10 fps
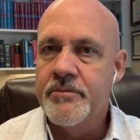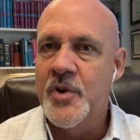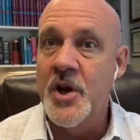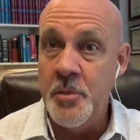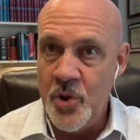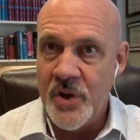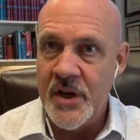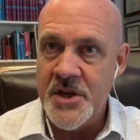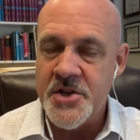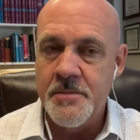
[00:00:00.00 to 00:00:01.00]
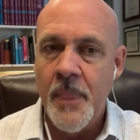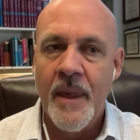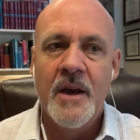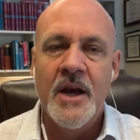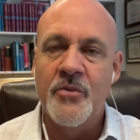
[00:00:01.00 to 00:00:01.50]
communication.
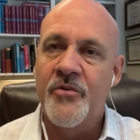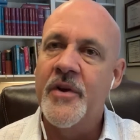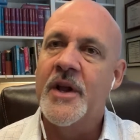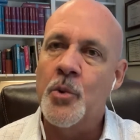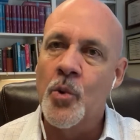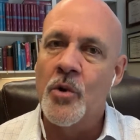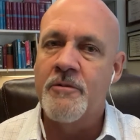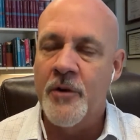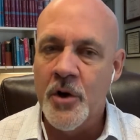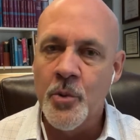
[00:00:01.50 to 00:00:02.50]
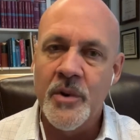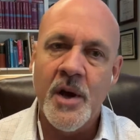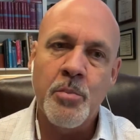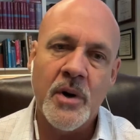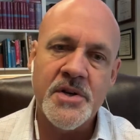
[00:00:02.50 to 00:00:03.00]
If we feel like we're going further in
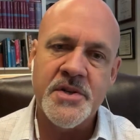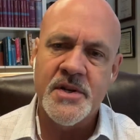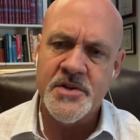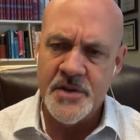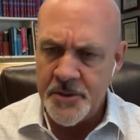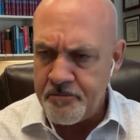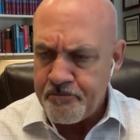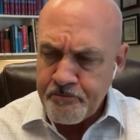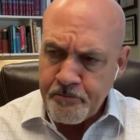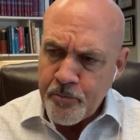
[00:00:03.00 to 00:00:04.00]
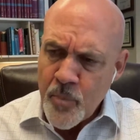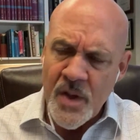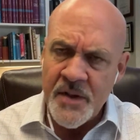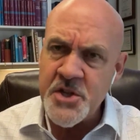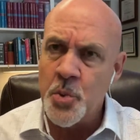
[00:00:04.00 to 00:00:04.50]
that process, then
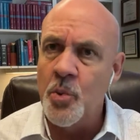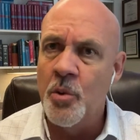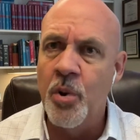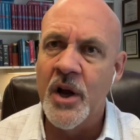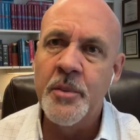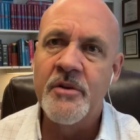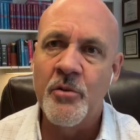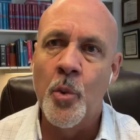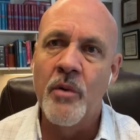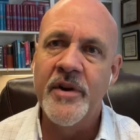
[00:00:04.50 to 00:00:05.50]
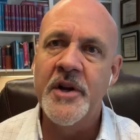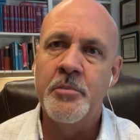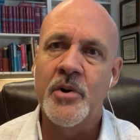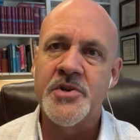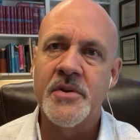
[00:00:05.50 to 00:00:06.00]
that's when we'll bring them in for more of an
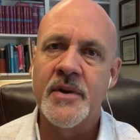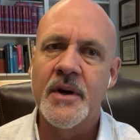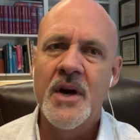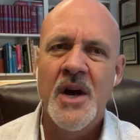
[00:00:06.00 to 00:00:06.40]
in-person thing.